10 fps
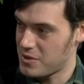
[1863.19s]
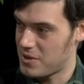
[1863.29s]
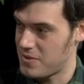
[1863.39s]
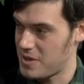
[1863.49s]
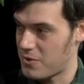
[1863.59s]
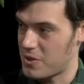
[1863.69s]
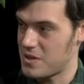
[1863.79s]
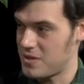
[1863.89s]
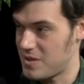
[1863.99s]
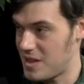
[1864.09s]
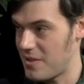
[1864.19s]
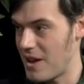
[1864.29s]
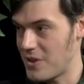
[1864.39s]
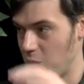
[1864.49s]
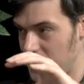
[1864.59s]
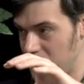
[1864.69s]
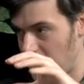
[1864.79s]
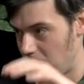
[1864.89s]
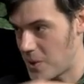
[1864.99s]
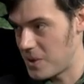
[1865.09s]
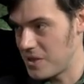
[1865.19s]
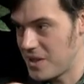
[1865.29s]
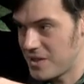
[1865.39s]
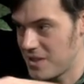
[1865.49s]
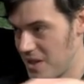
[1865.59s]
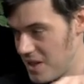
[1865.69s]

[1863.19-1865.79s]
sort of difference, instead of having one farmer and then